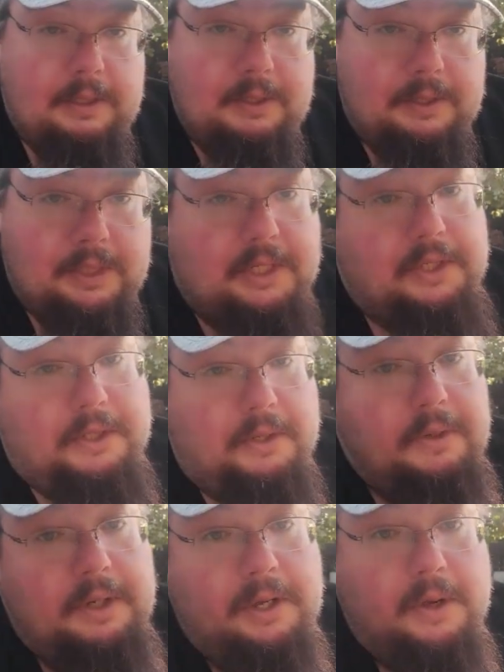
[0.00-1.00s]
Just so
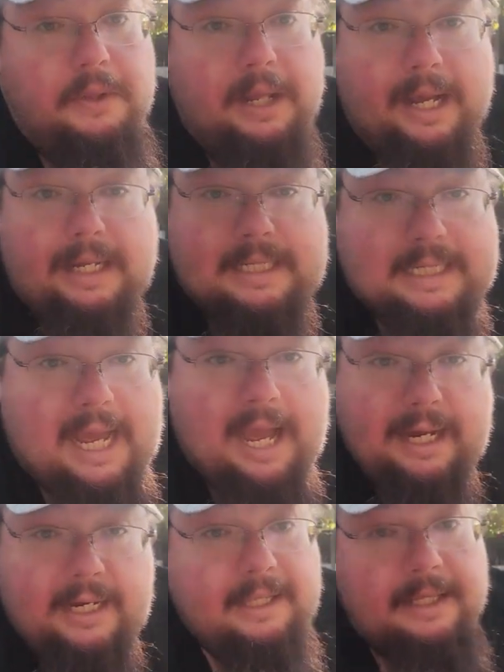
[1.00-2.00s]
you know that I can
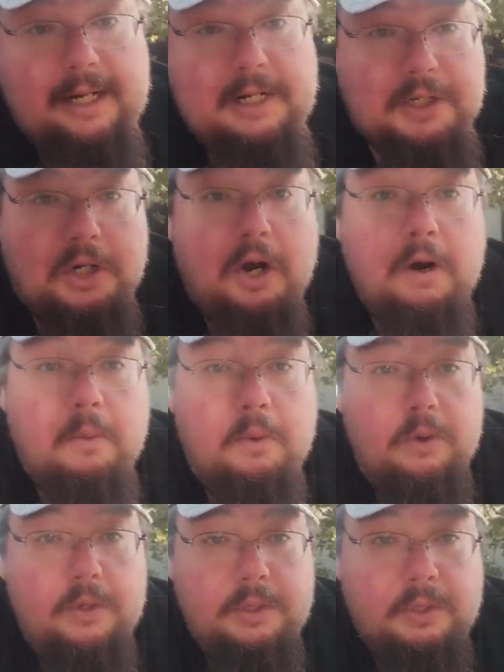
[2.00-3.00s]
tie anything to Star
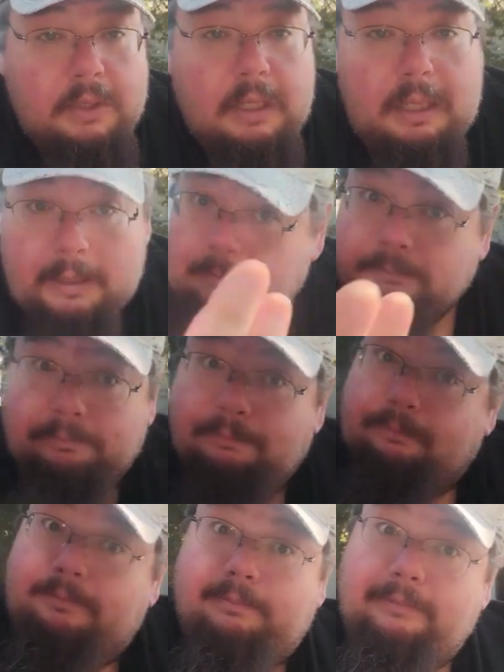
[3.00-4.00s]
Wars.
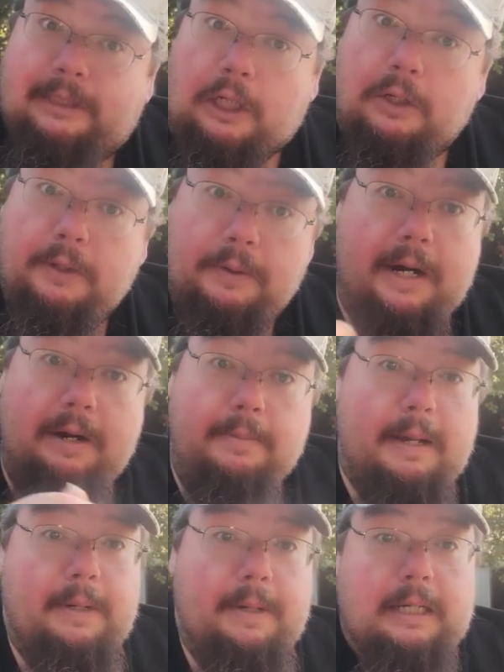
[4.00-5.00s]
Saw Gerrera,
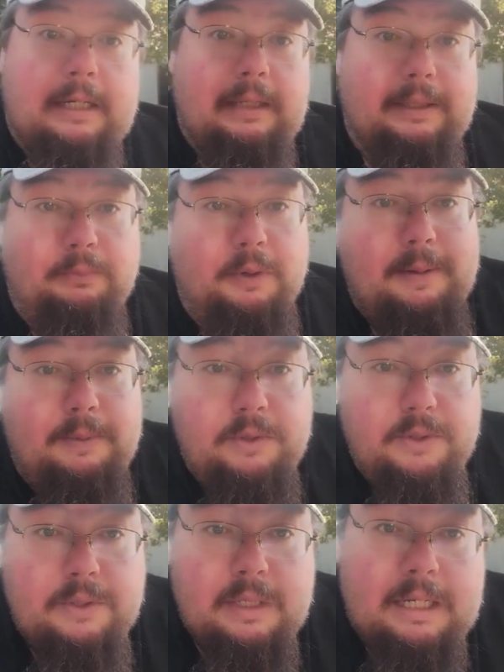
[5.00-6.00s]
baby.
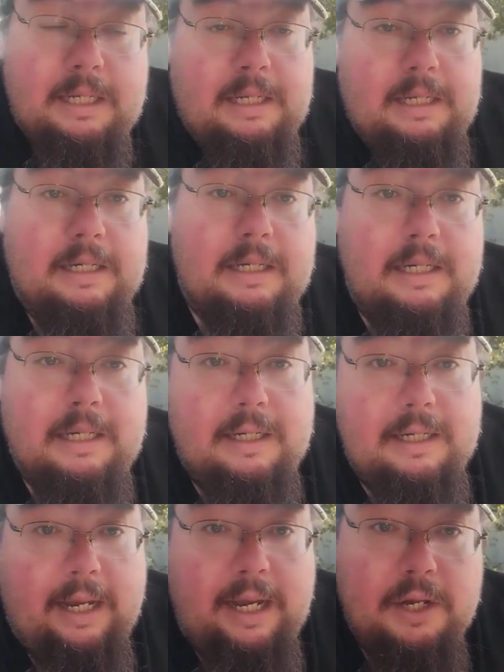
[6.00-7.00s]
Rebels,
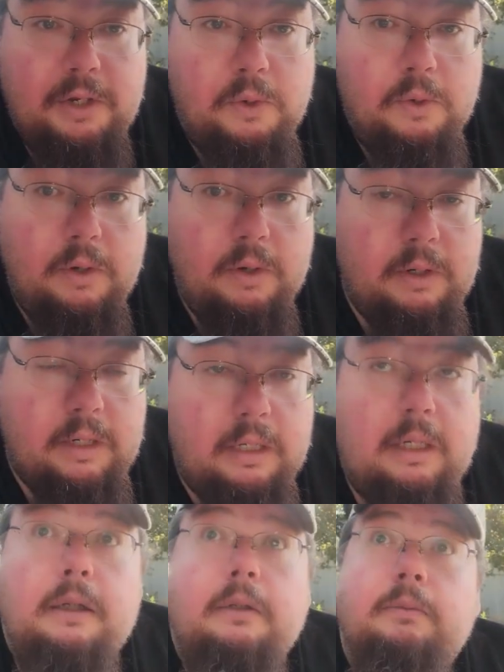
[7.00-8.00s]
Andor,
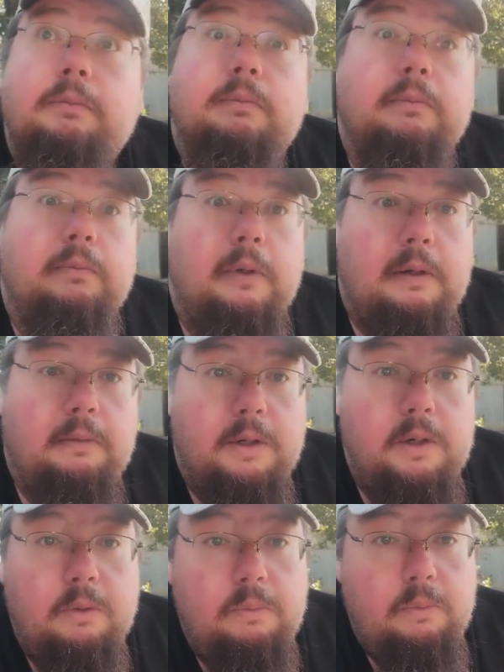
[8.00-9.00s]

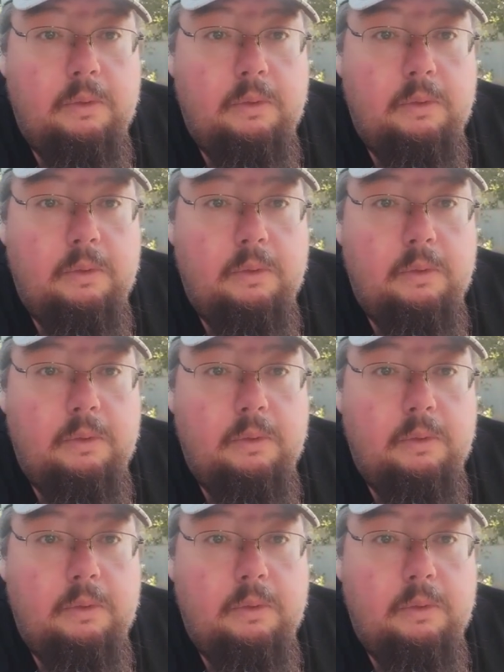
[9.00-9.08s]
Rogue